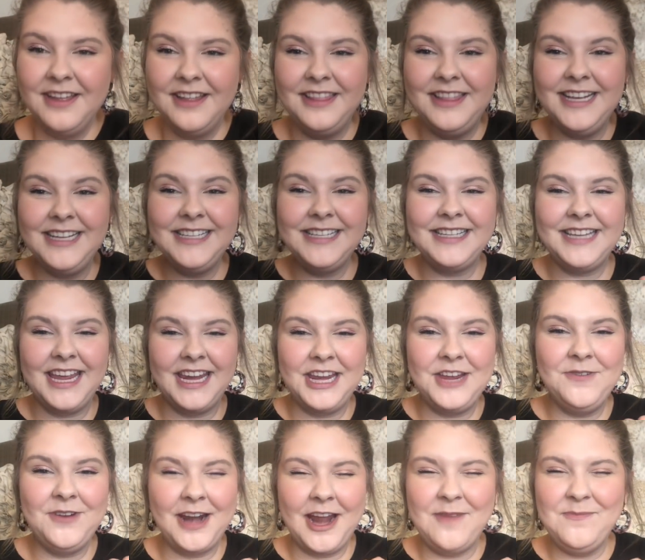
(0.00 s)
This
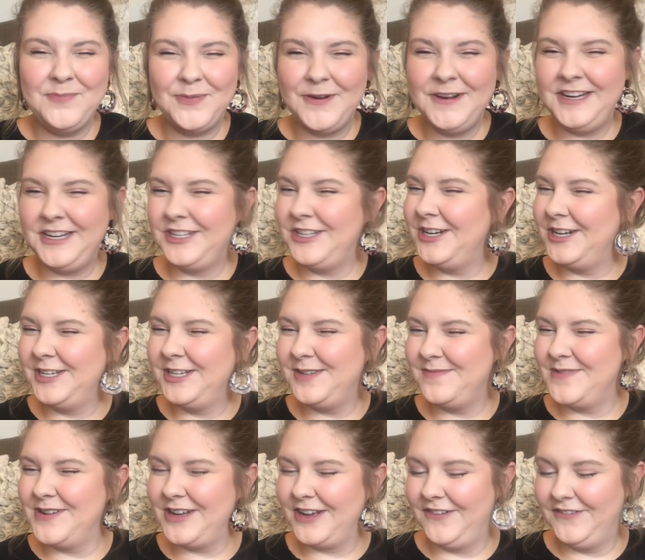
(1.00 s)
skinny one I'm pretty sure is a
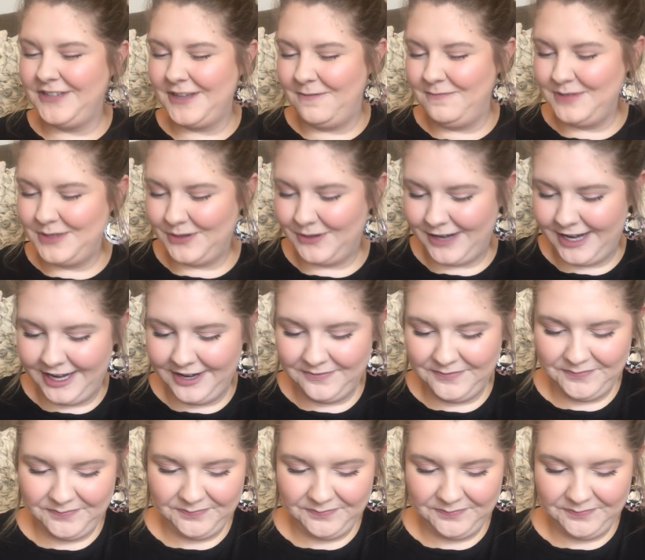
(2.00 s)
book of some sort.